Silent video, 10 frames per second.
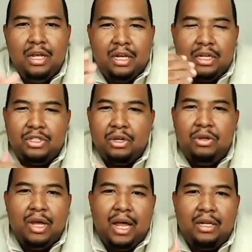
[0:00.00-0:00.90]
show
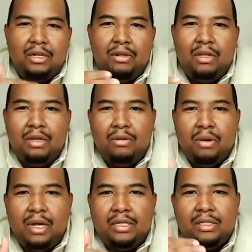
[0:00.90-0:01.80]
you how to do the
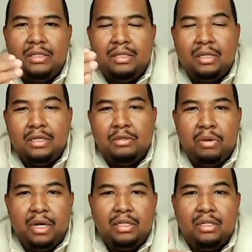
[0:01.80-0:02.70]
equations and
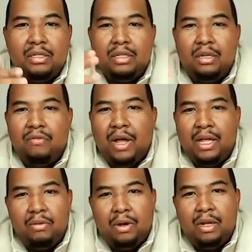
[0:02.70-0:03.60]
expressions and
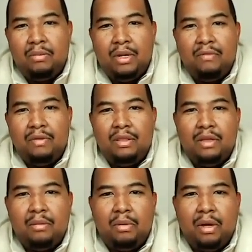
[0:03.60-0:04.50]
evaluate them and
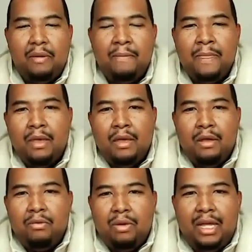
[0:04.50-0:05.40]
everything. But
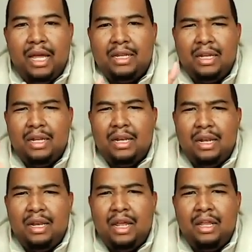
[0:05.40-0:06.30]
really, at the end of
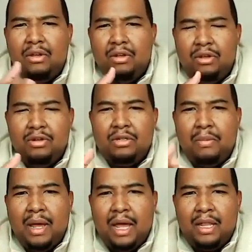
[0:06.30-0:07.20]
the day, you're using
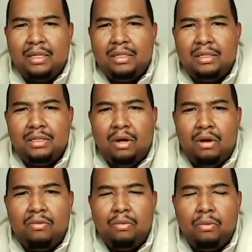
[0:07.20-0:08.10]
math to
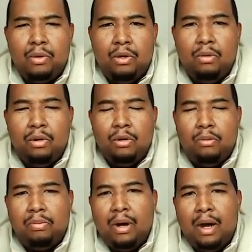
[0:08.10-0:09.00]
solve real
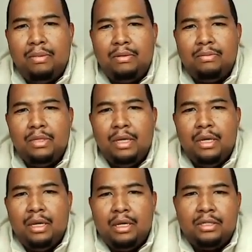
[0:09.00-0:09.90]
world
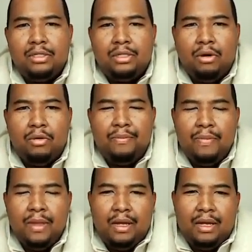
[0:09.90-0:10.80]
problems. And so
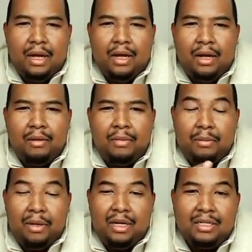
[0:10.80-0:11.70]

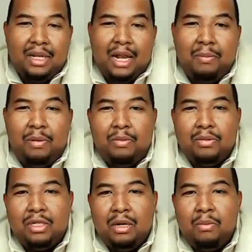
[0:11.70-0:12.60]
and because a lot of people
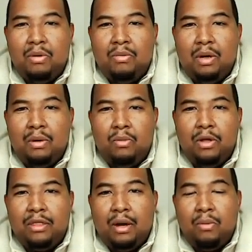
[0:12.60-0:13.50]
stumble
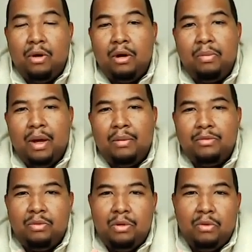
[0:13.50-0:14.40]
with word
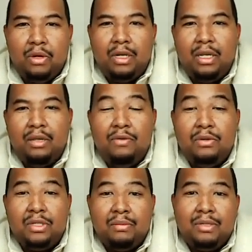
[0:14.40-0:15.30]
problems, we wanted to give
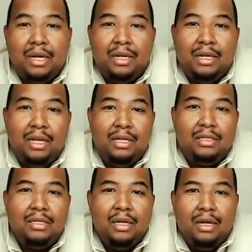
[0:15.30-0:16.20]
you some
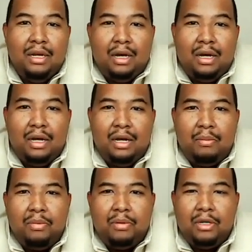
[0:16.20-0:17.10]
techniques
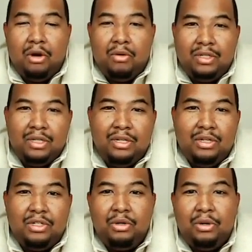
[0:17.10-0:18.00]
to go into
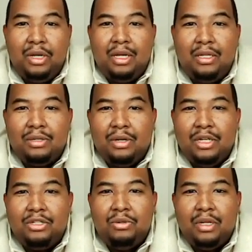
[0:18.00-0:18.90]
your toolkit so
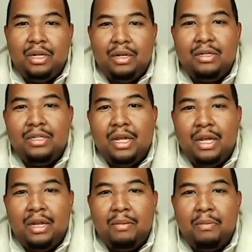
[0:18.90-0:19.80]
that you can
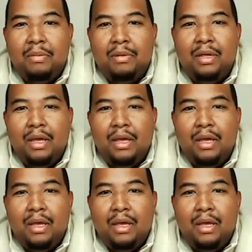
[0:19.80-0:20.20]
understand and maybe